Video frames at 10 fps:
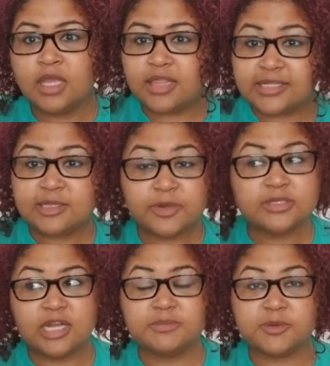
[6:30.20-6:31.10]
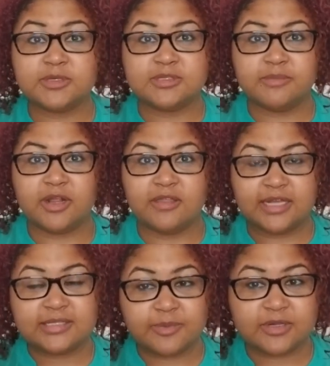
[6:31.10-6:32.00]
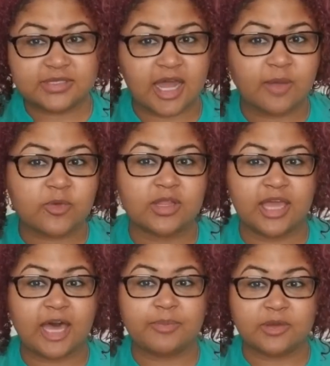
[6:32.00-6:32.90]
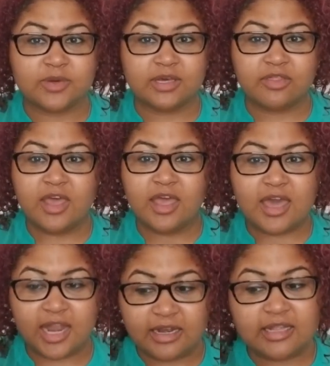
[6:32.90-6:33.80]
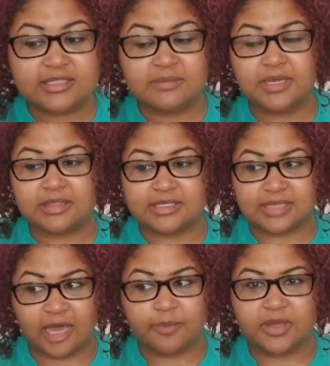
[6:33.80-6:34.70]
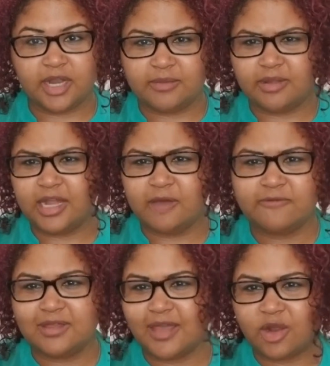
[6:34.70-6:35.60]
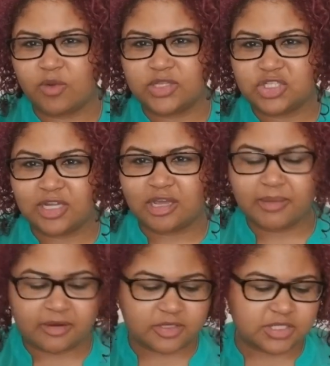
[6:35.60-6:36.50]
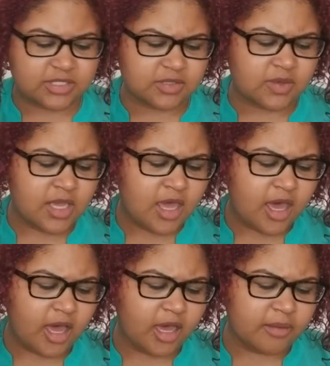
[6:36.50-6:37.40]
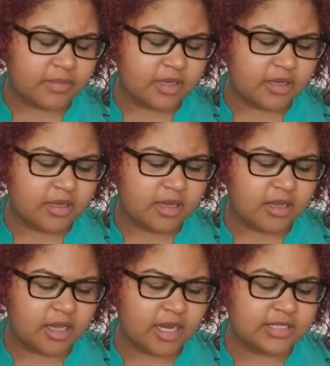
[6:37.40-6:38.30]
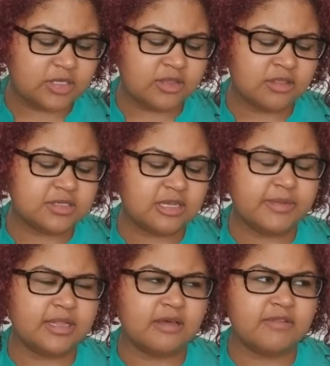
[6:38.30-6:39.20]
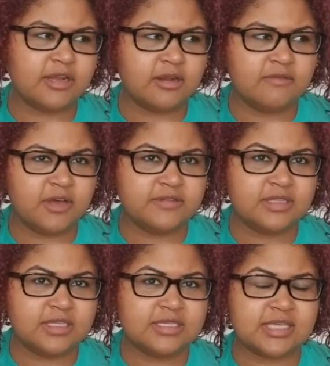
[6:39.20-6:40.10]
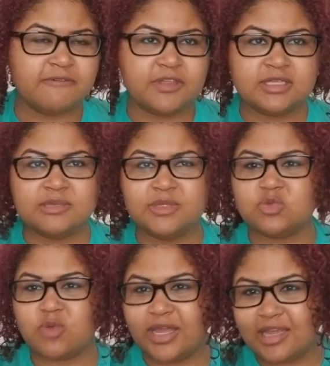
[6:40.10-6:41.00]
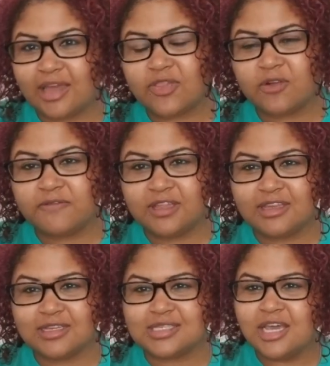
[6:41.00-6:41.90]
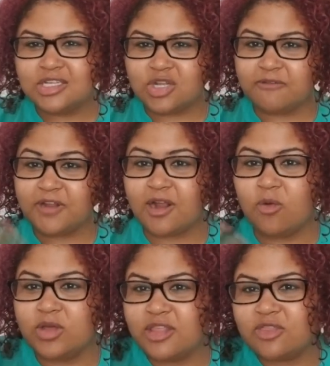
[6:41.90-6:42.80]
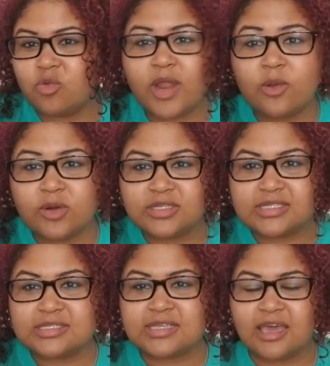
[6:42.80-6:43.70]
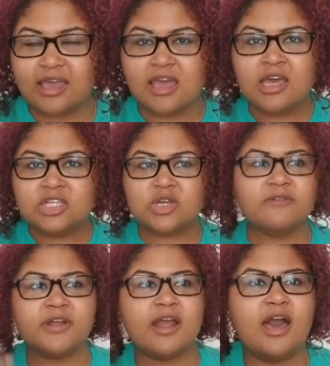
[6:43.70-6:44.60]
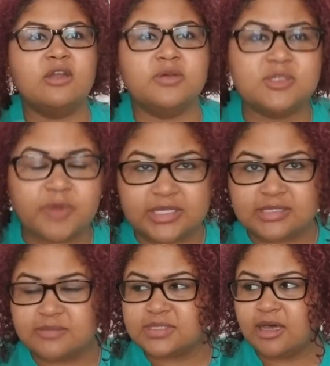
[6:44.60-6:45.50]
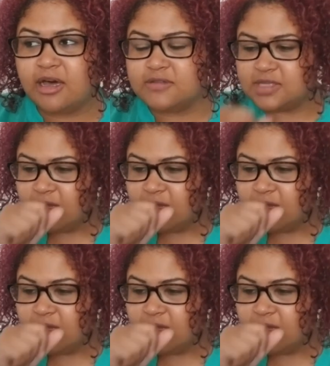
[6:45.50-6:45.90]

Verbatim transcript: That's the person I'm supposed to marry. That's the person I'm really happy with and I need to make this happen. I, now I'm feeling that crunch time energy too. Um, and I do think there's going to be a love letter involved in this. I feel like someone's writing out their feelings, trying to figure out what like the right words to say, trying to figure out how to express themselves.